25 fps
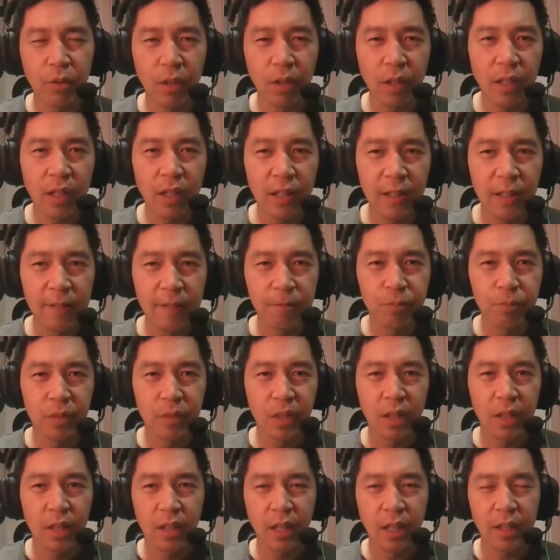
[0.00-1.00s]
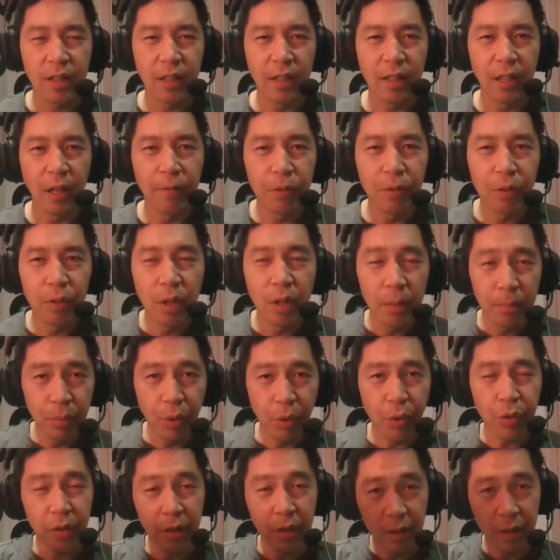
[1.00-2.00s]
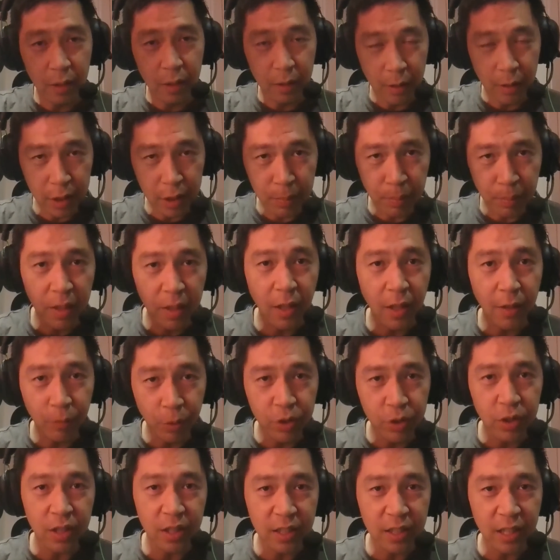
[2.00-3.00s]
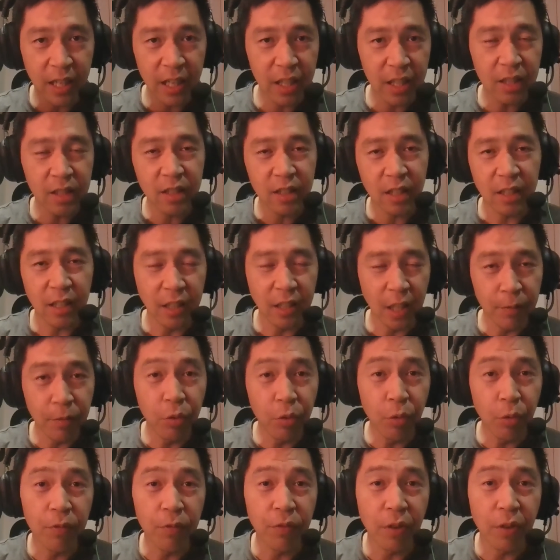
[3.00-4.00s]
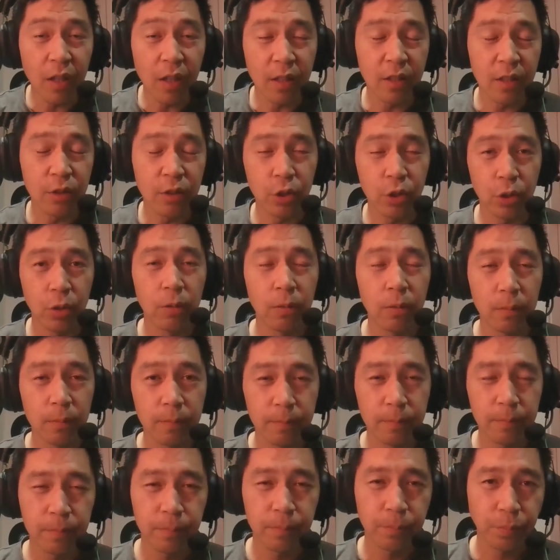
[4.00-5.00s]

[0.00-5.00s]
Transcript: before? like the level, both the speed at which it changed and the level we've fallen to.